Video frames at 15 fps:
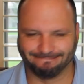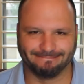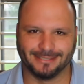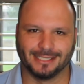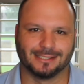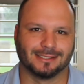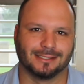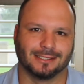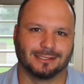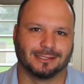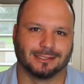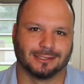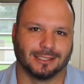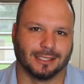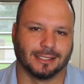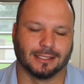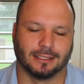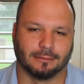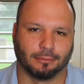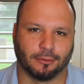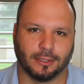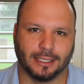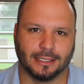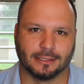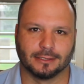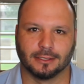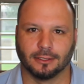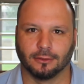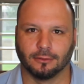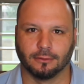it's just not going to appraise.
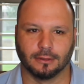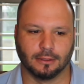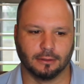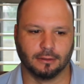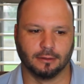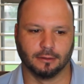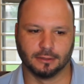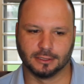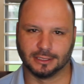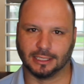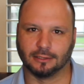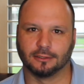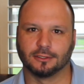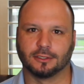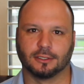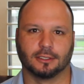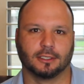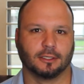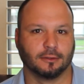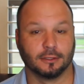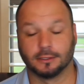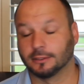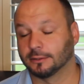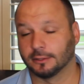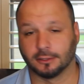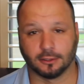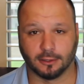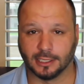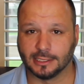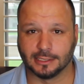So the seller's going to know this is a
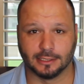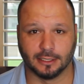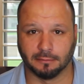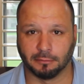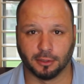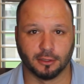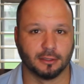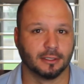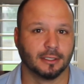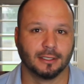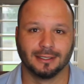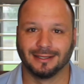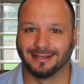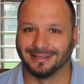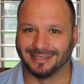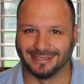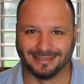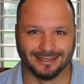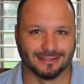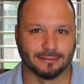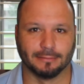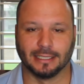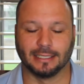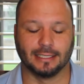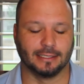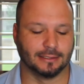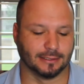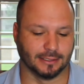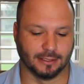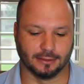crazy number. It doesn't make any
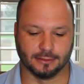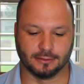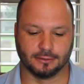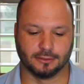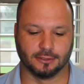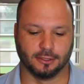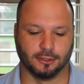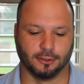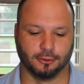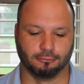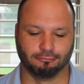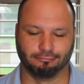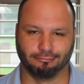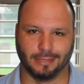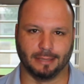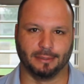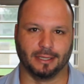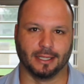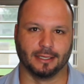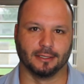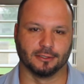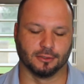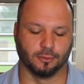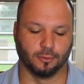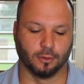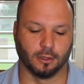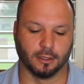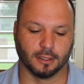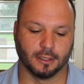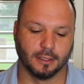sense. So maybe that doesn't
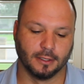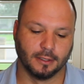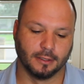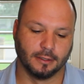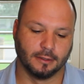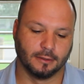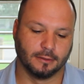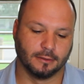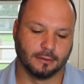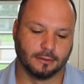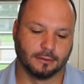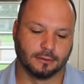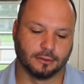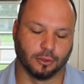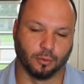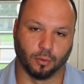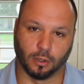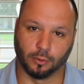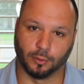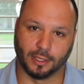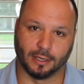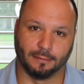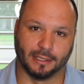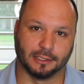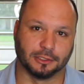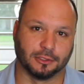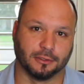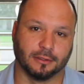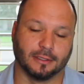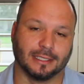work. So one, we got to make
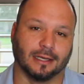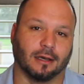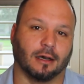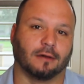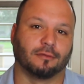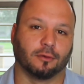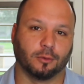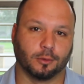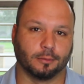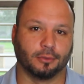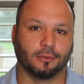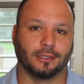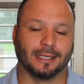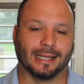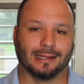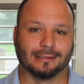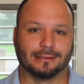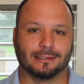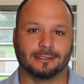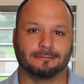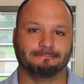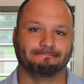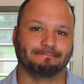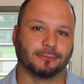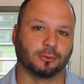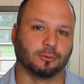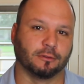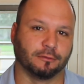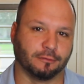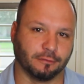sure that the offer we're putting out there
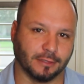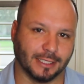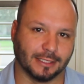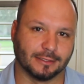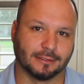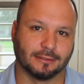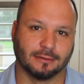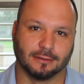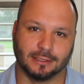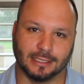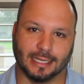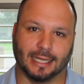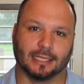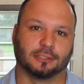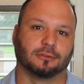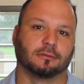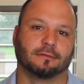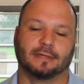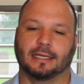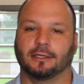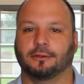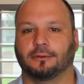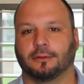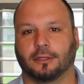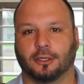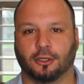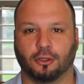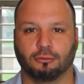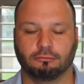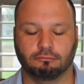reflects the actual value of the
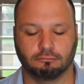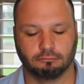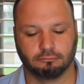home.